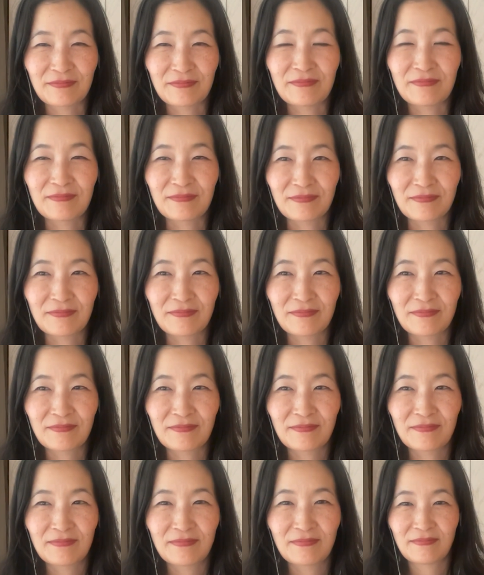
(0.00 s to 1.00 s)

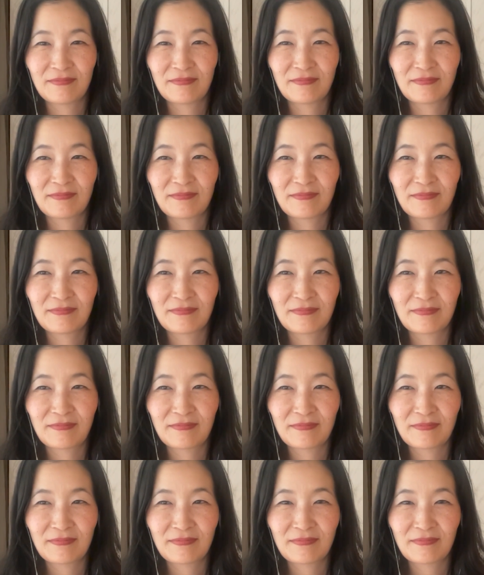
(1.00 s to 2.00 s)

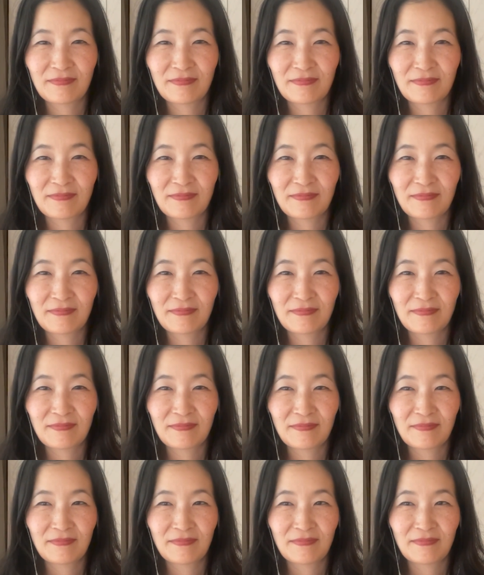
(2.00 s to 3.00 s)

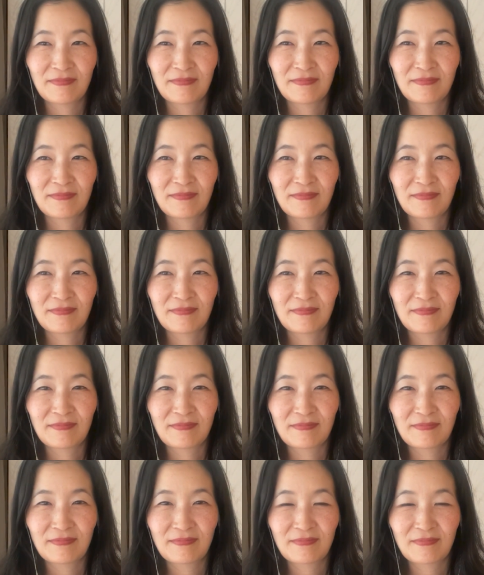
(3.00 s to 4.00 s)

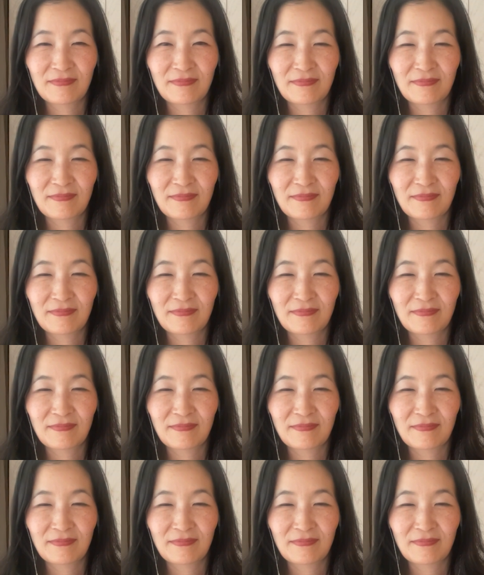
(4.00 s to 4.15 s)
This person isn't speaking.